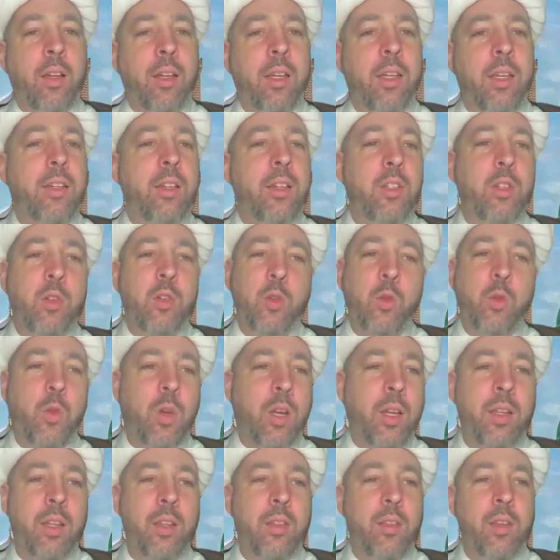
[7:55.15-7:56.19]
he doesn't do
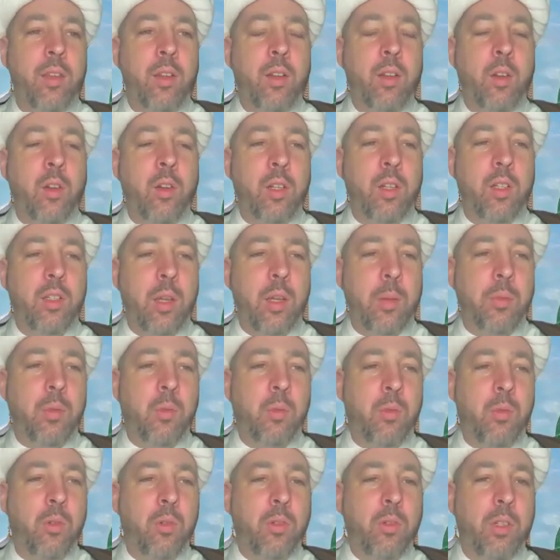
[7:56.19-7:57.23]
anything
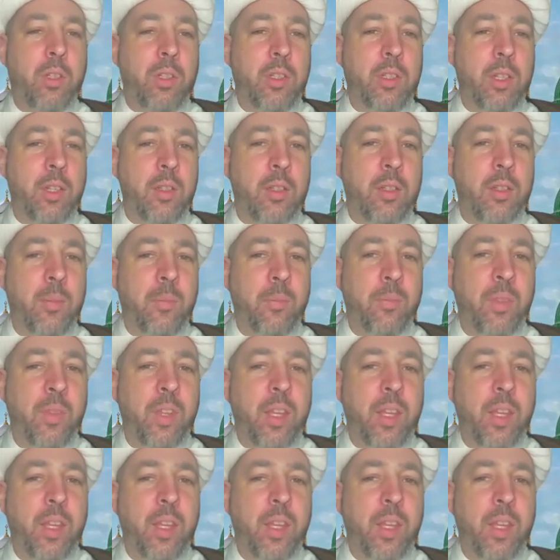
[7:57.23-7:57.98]
unacceptable, he says.